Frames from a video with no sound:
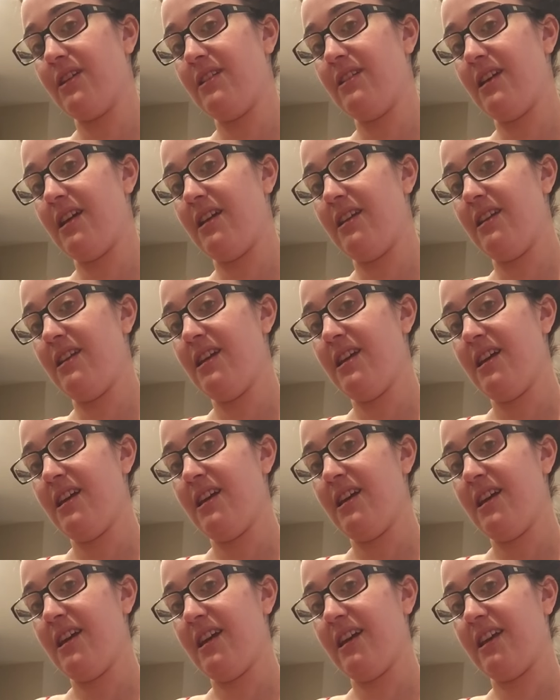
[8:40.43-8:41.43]
and then
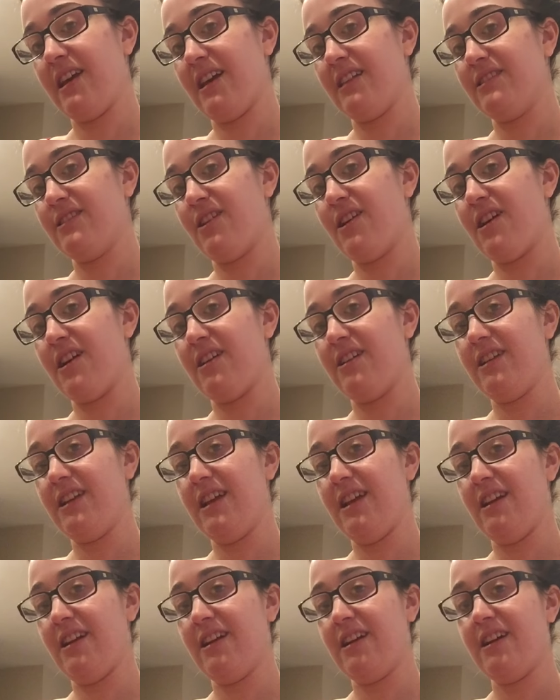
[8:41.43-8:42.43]
it gets hard
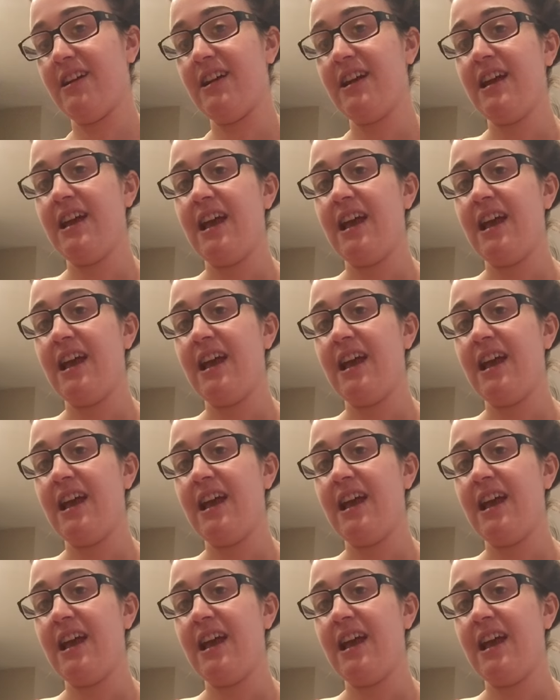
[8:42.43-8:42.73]
here.